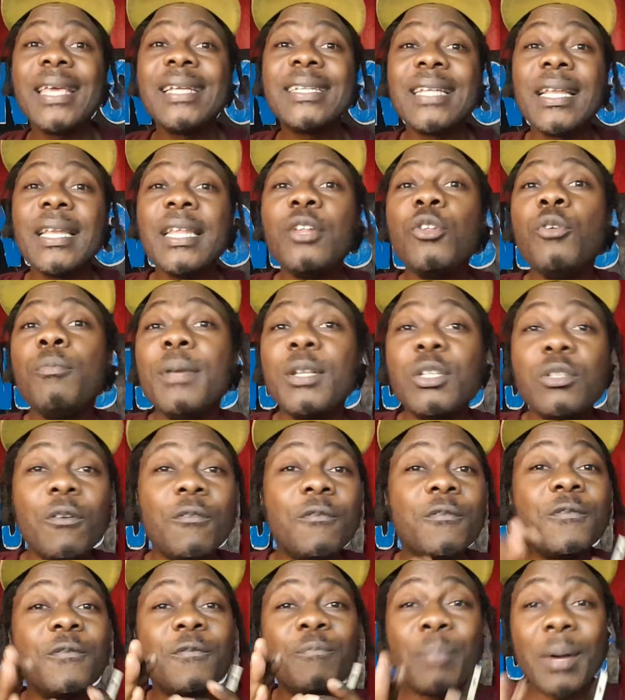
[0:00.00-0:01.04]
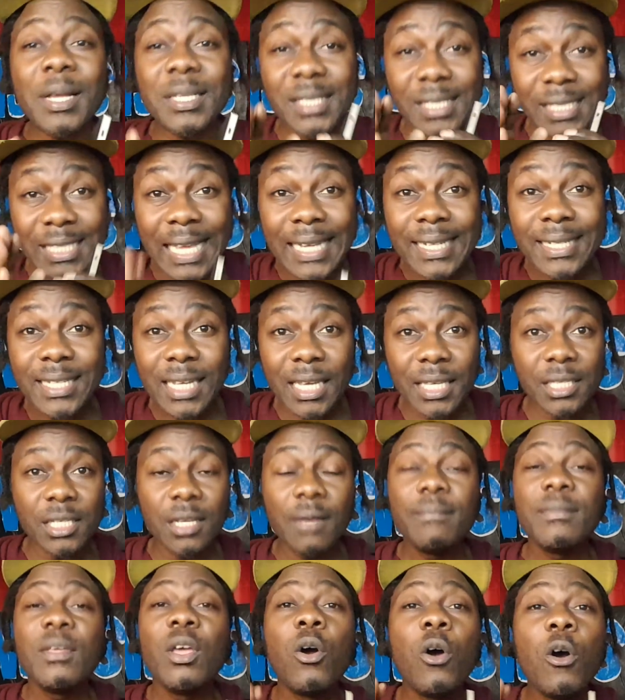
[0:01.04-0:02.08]
little bit of percentage
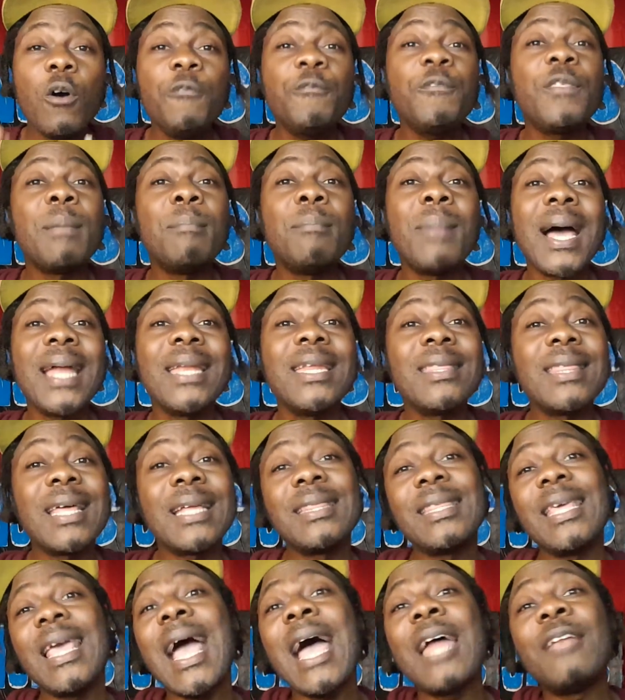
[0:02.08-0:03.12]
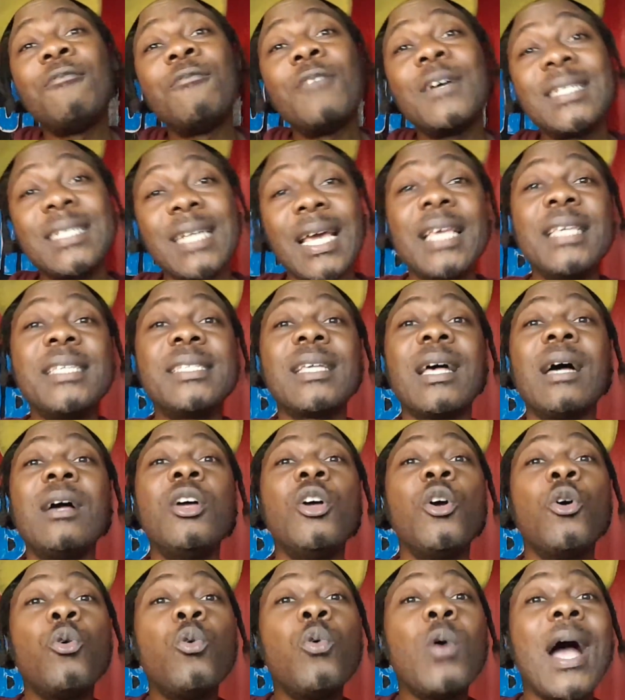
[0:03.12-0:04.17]
of the money that the advertiser
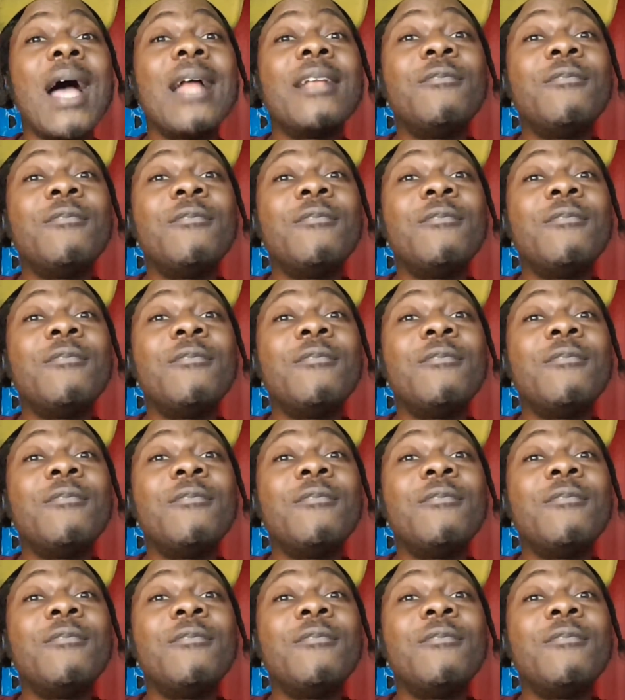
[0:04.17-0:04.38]
who